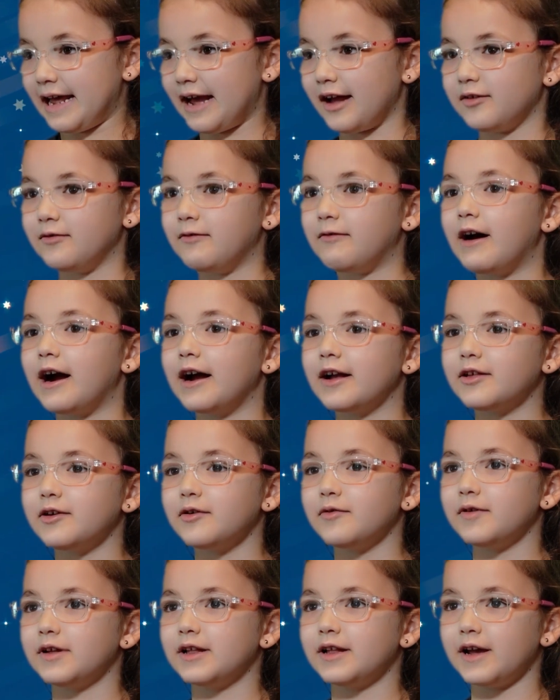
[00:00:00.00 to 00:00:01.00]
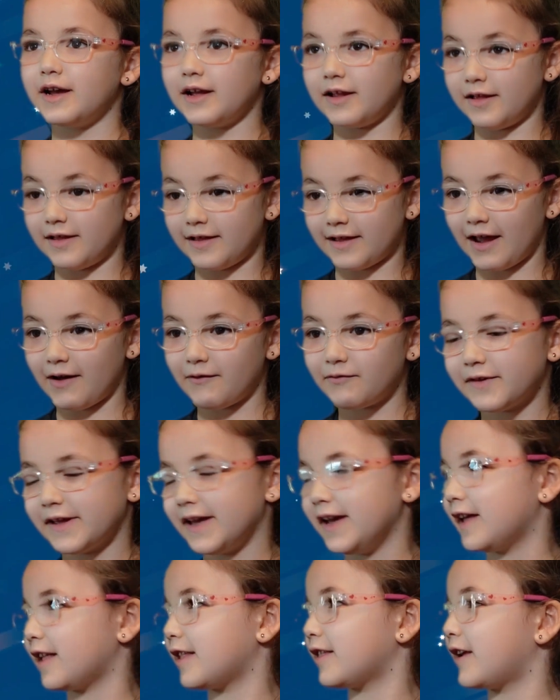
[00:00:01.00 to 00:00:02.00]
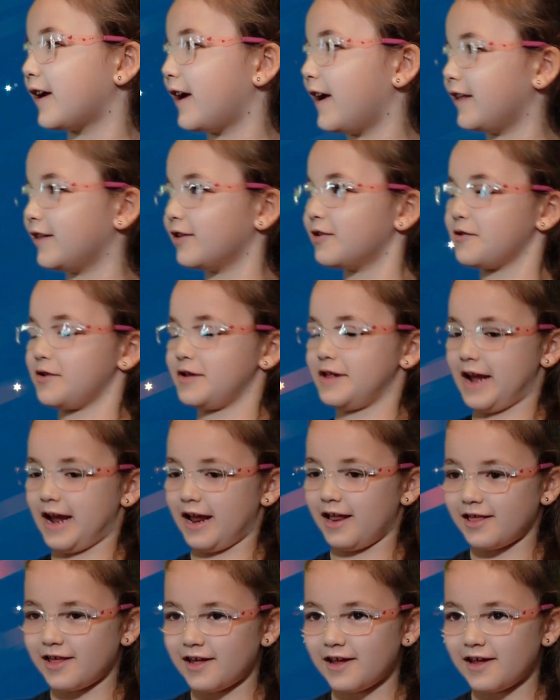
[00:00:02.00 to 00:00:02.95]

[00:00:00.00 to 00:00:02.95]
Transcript: Dad, why do we need safety in the internet?